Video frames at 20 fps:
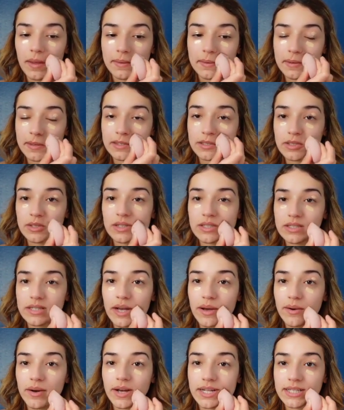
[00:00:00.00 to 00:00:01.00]
Now, as you can
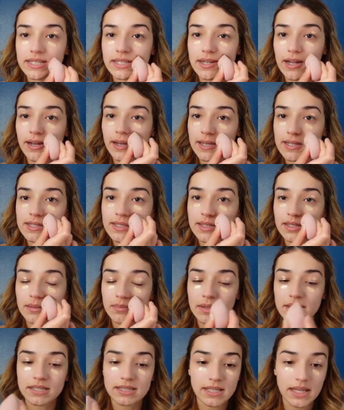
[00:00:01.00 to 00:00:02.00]
tell, I did not get
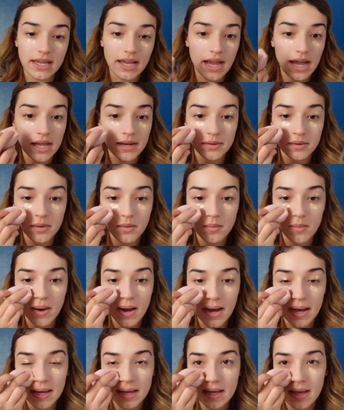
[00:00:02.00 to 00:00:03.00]
sleep last night. I don't know
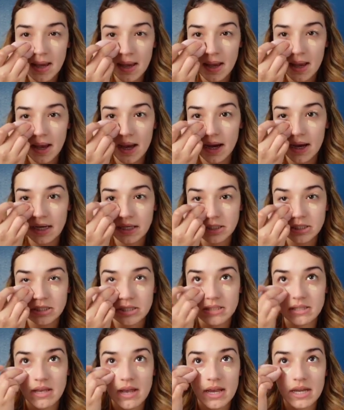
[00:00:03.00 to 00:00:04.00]
why.
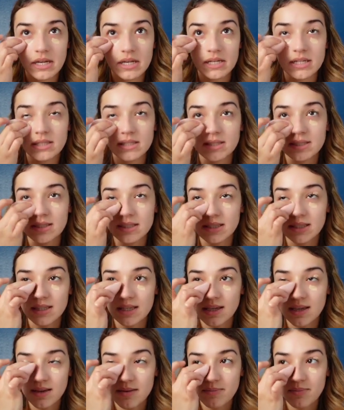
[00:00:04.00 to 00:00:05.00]
I couldn't
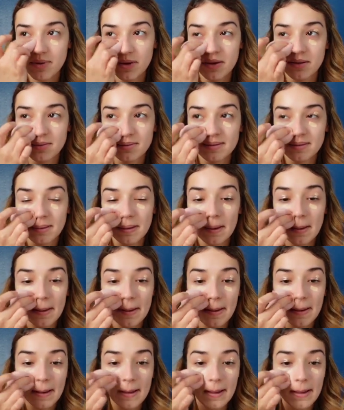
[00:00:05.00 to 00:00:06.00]
sleep.
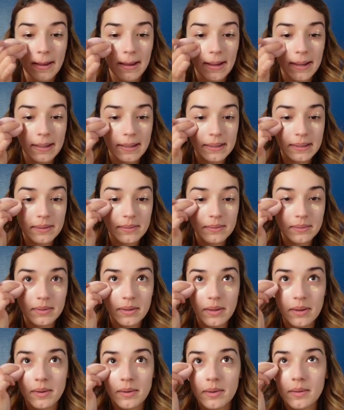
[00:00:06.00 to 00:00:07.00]
I don't
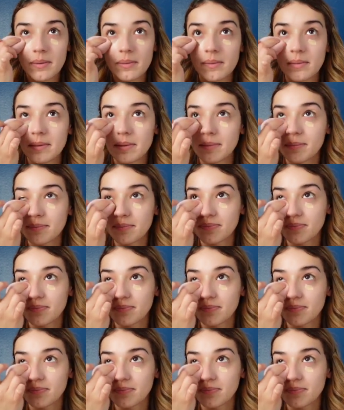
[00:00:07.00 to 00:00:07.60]
know.